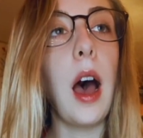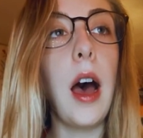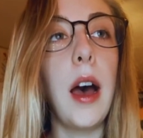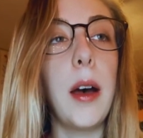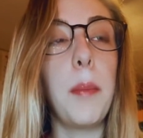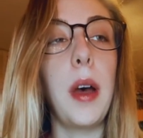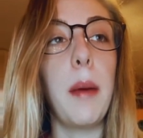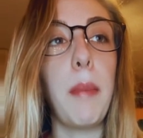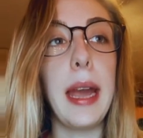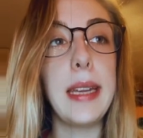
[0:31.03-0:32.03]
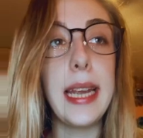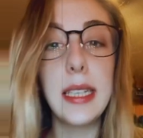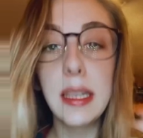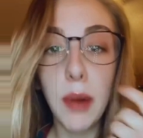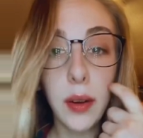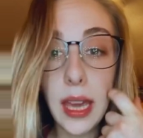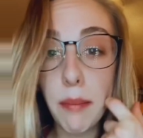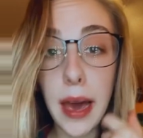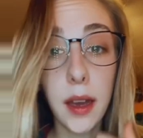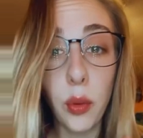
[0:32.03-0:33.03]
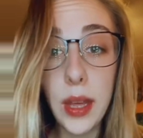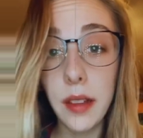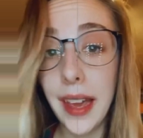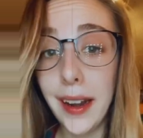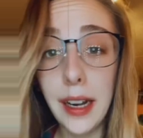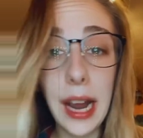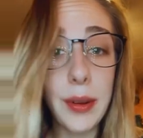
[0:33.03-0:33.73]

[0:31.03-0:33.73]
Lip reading: My taste and smell came back a week later.